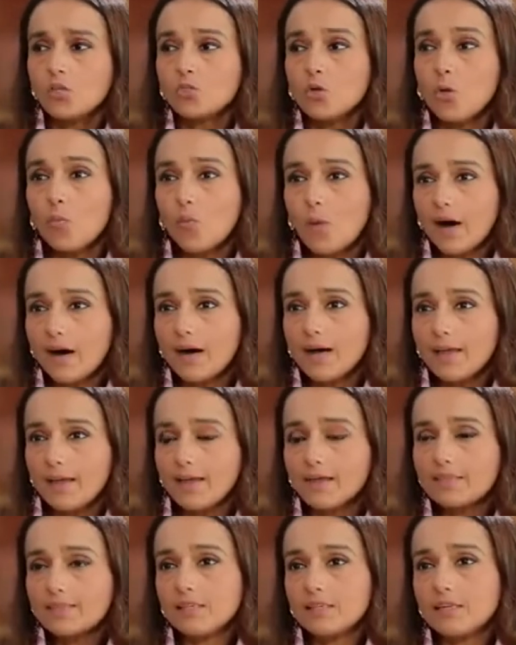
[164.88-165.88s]
So why
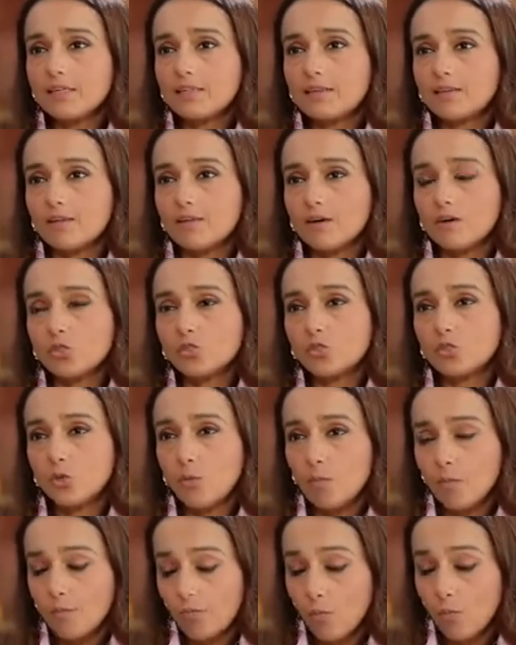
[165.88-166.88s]
is it uh, so?
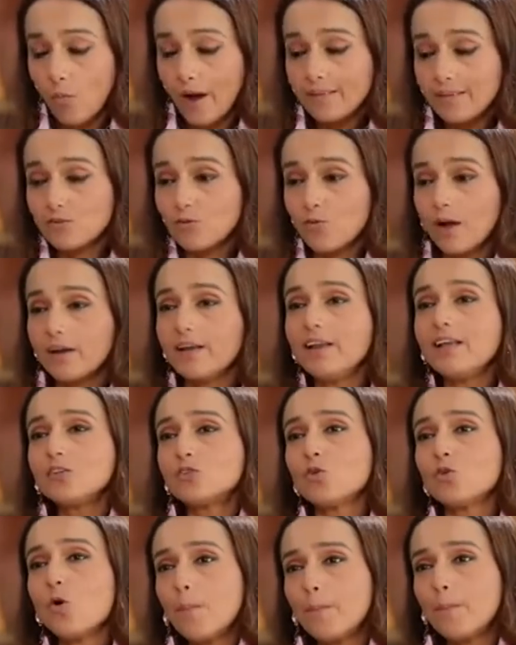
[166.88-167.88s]
Why is running
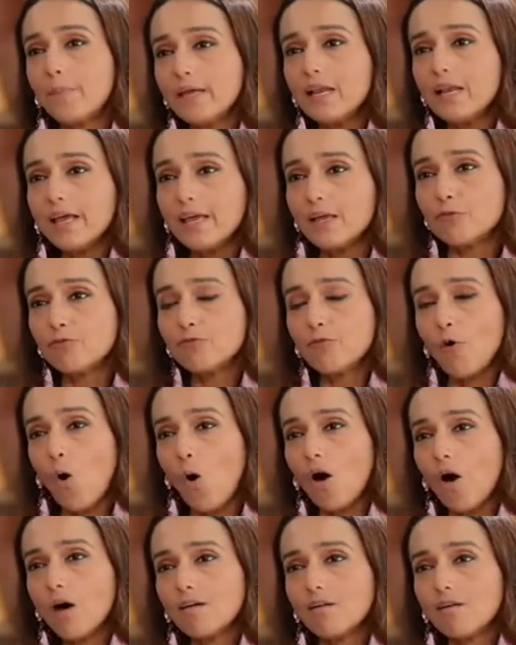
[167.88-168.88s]
so appealing
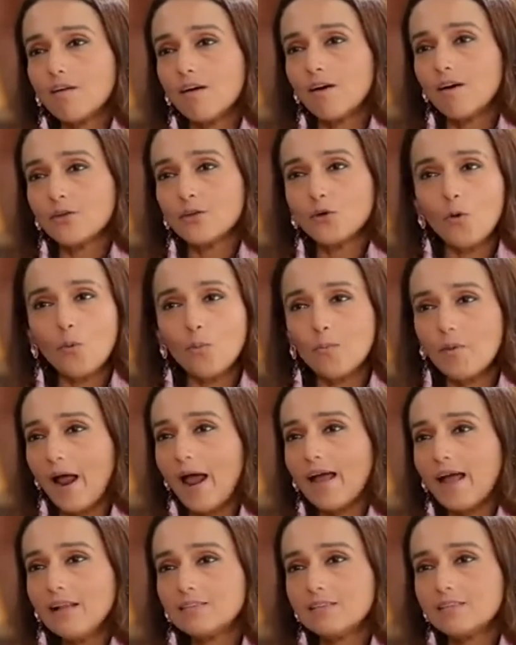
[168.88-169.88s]
for uh, you know
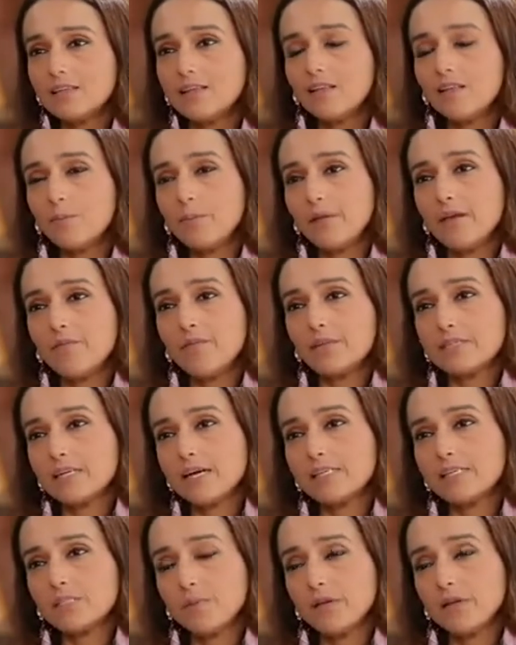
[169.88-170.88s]
brands in the B F S
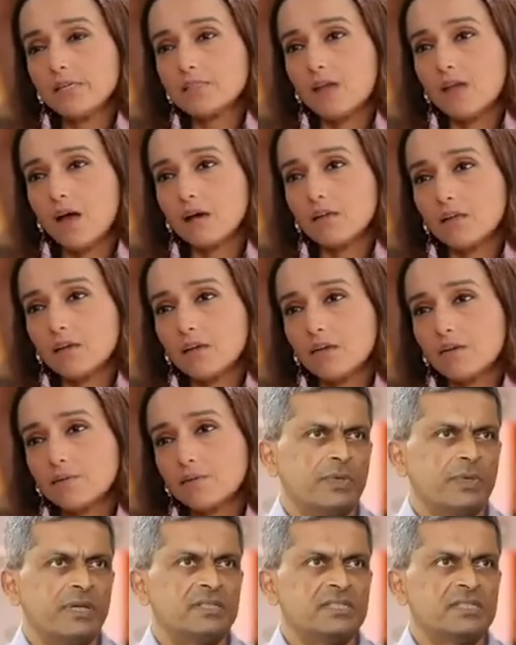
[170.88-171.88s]
I space, Karthik?
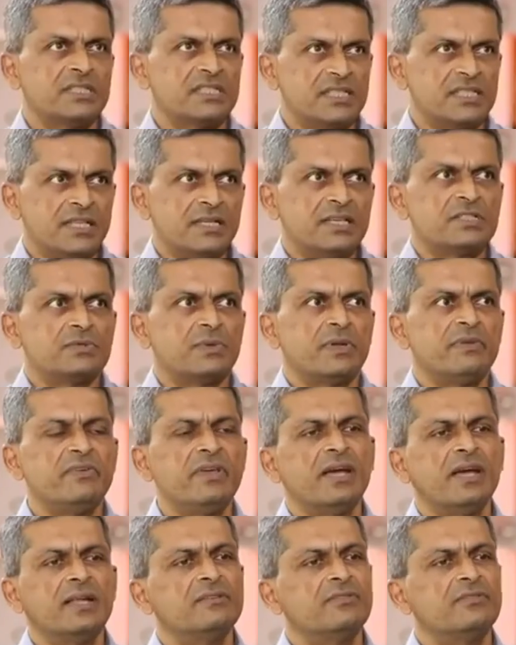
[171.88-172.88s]
twenty sixteen is when
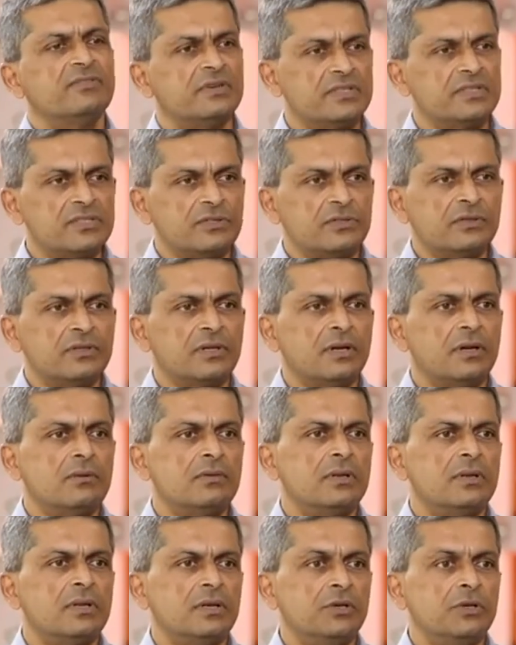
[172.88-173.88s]
we had the first
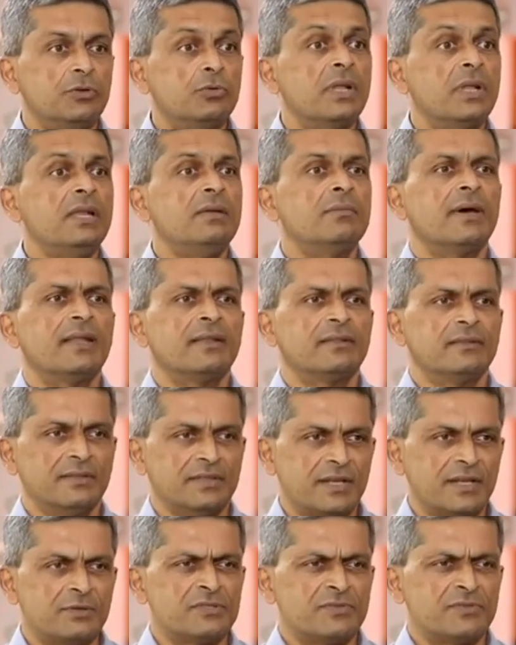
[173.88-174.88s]
on-ground uh, New Delhi
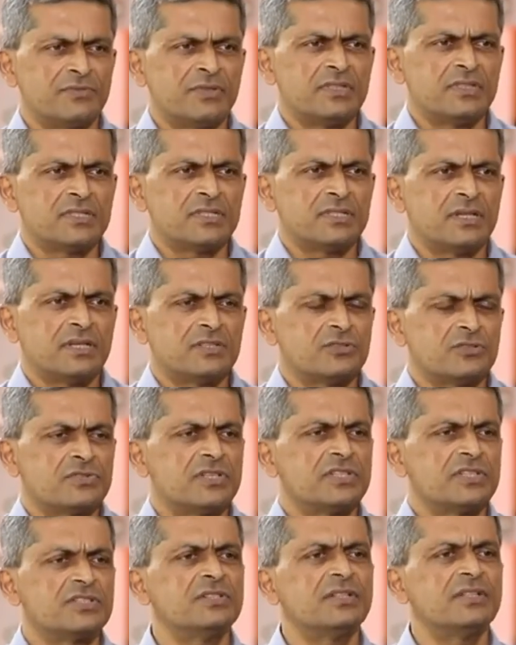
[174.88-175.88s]
Marathon. That was the first hmm.
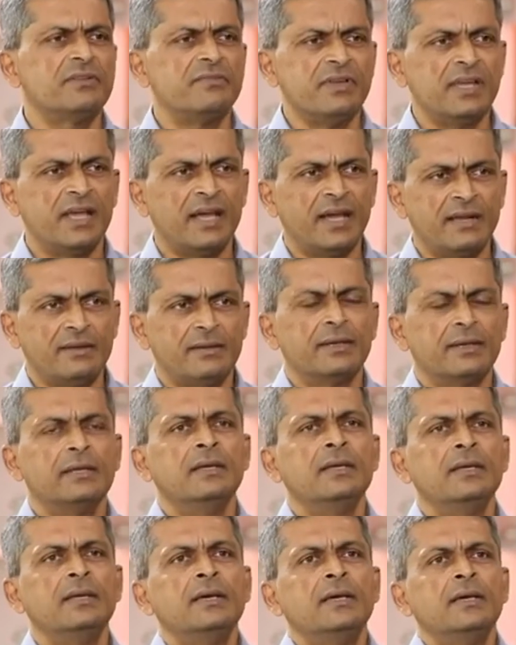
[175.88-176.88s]
association that we had.
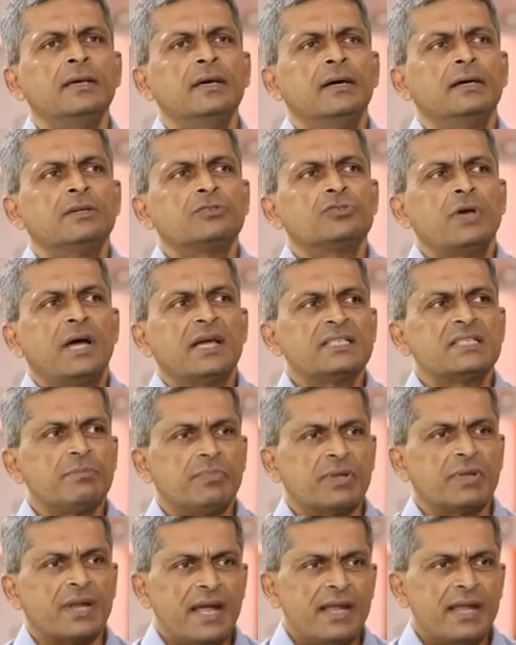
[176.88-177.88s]
Hmm. Uh, so as a
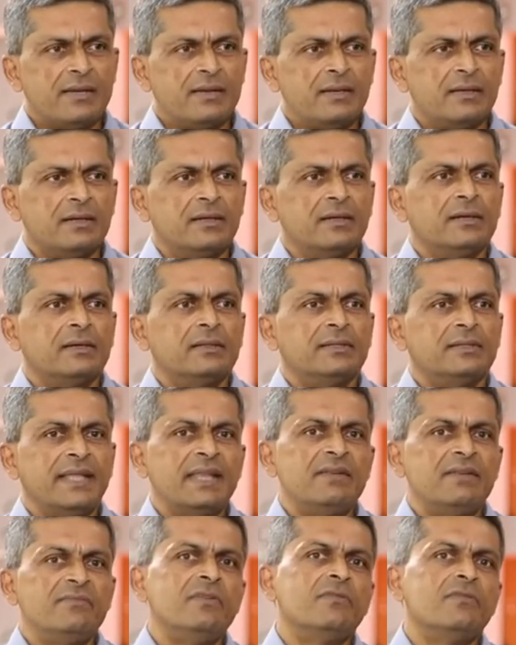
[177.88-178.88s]
brand, uh,
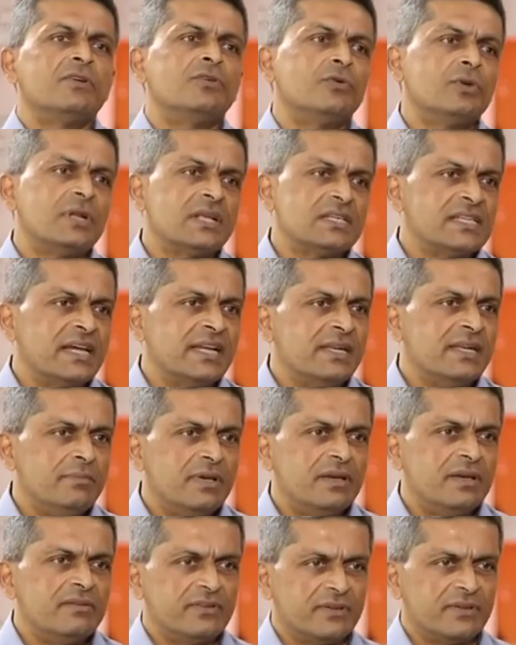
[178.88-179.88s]
then we were known as I D
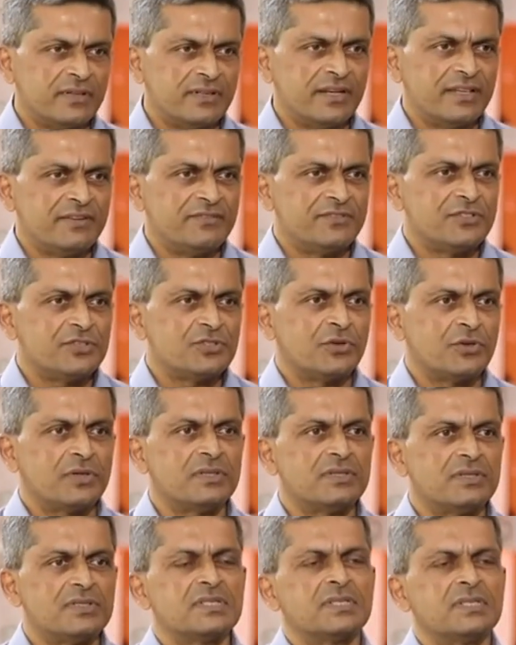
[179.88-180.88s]
B I Federal Life
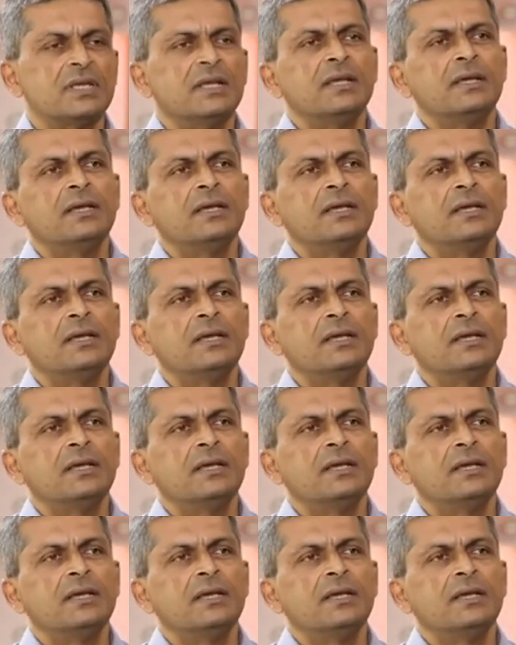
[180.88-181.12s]
Insurance.